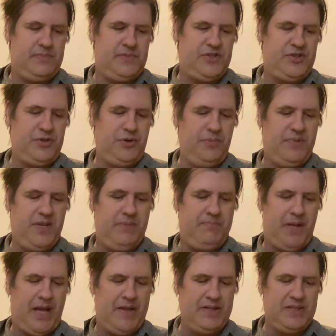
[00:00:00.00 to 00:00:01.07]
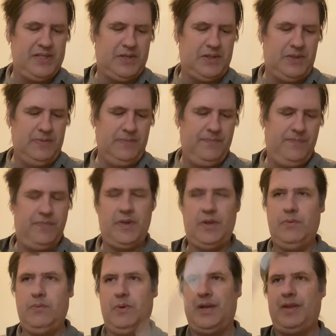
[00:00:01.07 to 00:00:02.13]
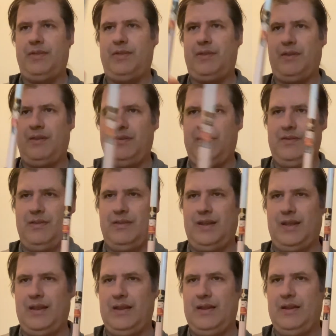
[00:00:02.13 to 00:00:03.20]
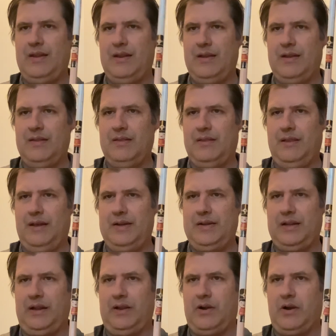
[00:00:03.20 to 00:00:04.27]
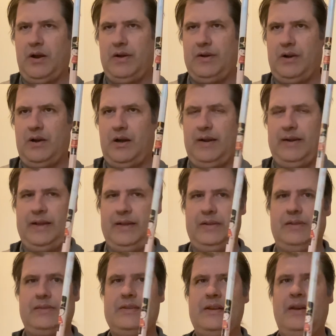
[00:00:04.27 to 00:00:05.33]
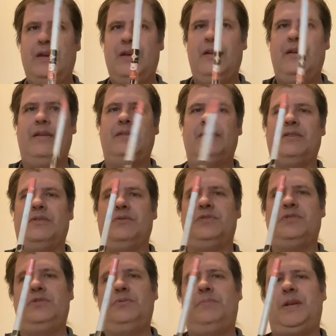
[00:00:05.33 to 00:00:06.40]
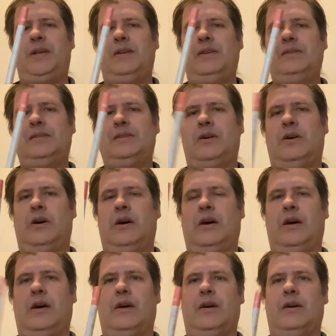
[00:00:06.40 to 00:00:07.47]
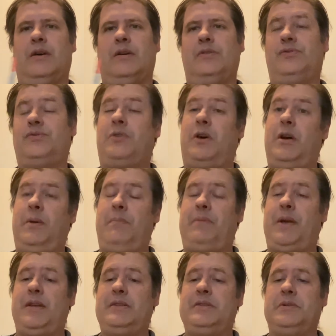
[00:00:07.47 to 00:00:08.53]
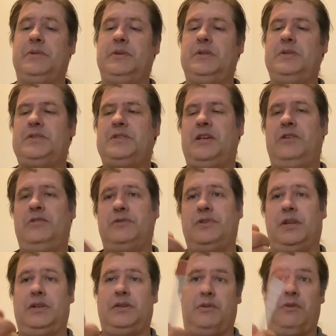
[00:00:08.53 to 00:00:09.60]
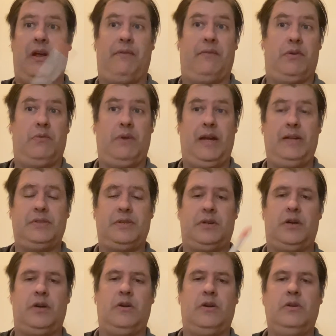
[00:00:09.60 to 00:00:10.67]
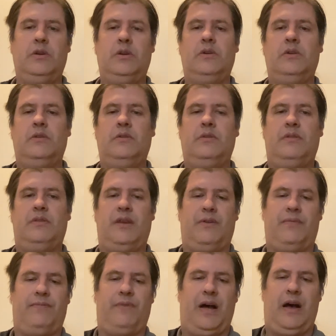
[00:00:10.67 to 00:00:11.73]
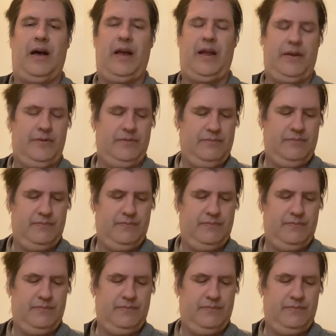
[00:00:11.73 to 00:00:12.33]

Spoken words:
2B pencil with the London Guard on it. So 2Bs are drawing pencils. They usually don't have an eraser. They're fine.